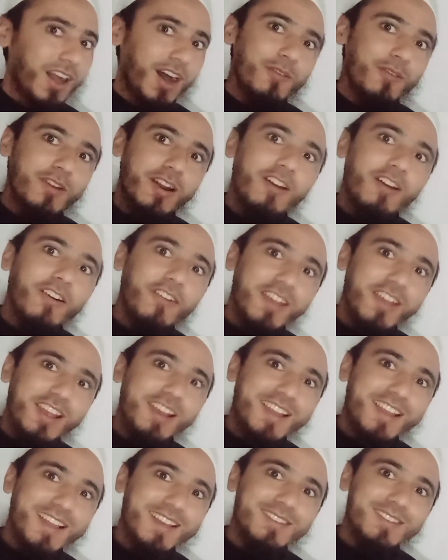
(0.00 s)
our
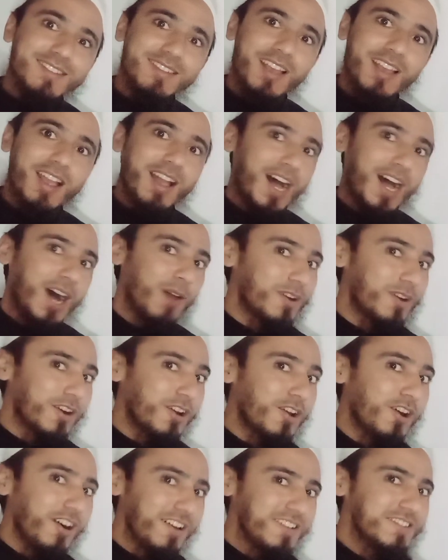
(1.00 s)
feelings,
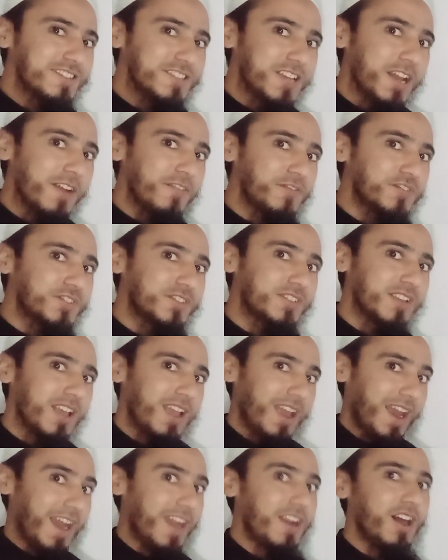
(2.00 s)
our concepts,
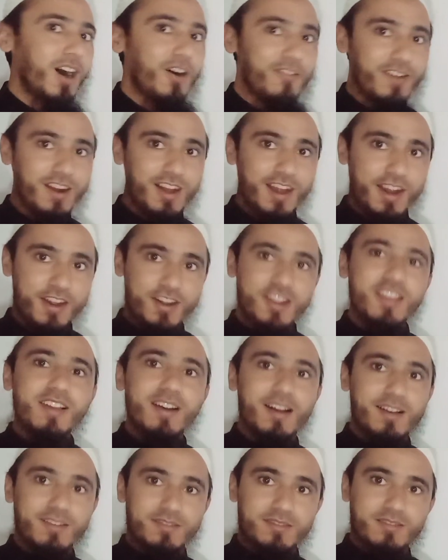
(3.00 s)
and our
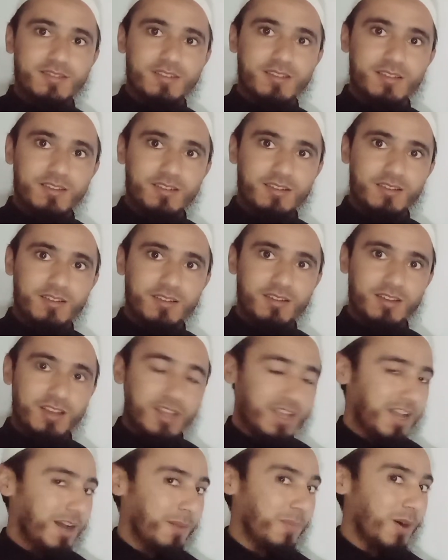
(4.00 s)
ideas
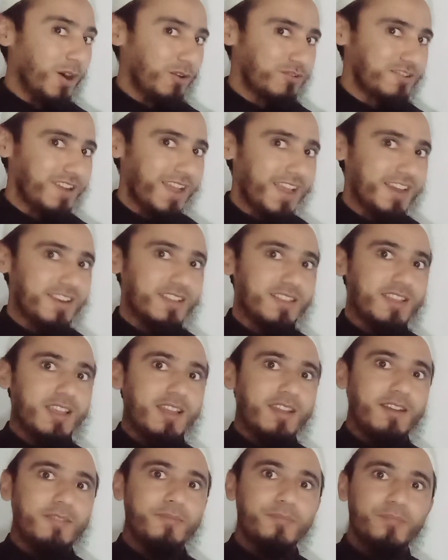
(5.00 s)
about
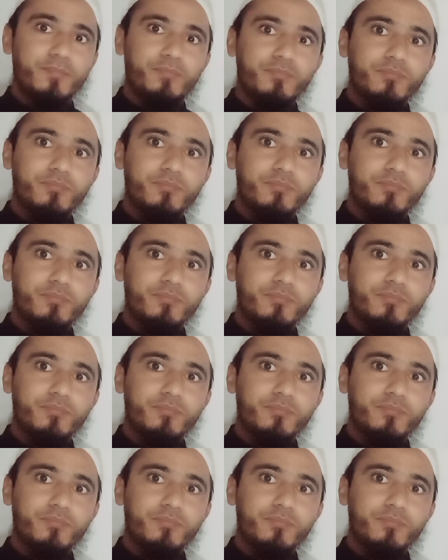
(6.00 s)
anything.